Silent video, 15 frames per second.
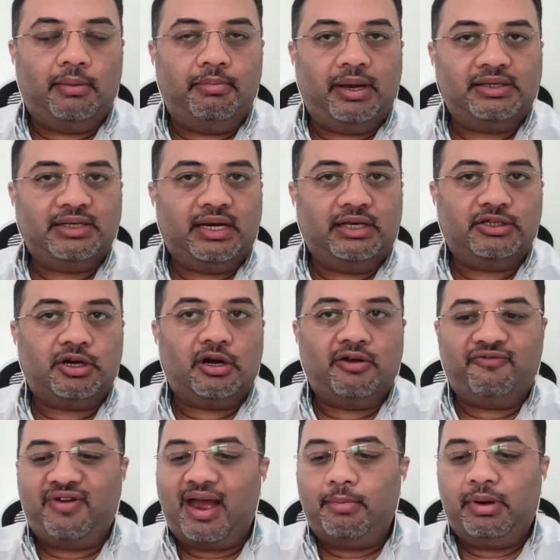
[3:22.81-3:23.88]
and basically start a
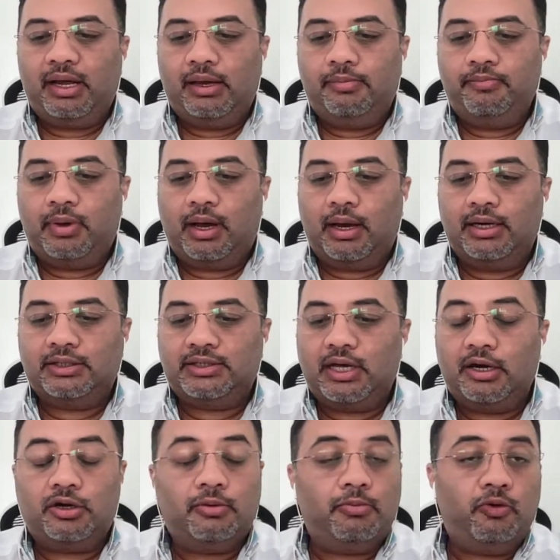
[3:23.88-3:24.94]
family. I
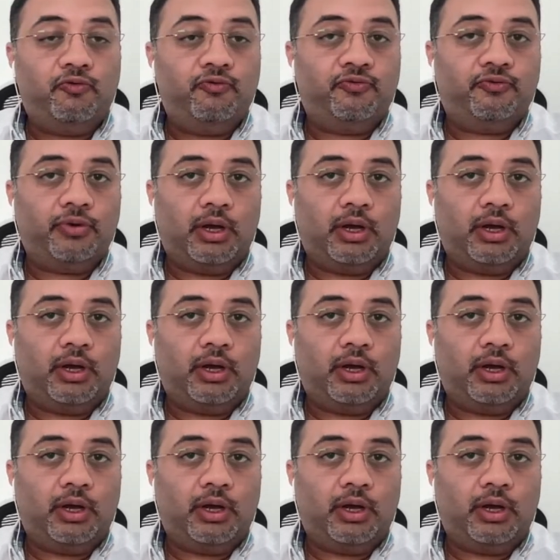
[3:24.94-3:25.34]
decided to move